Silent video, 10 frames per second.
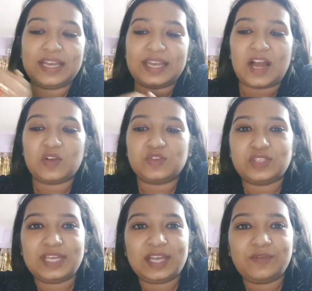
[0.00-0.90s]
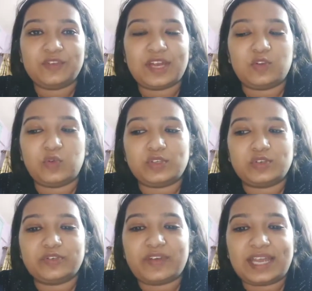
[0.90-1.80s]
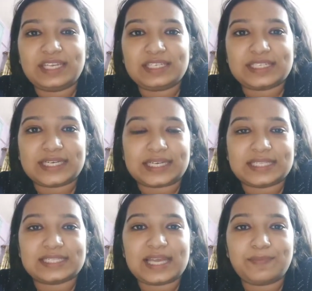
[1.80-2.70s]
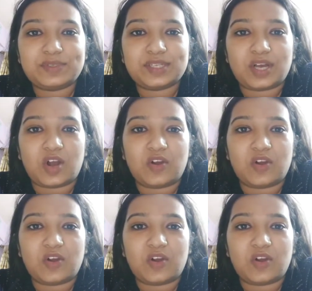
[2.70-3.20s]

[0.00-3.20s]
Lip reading: Now today we are going to revise the concept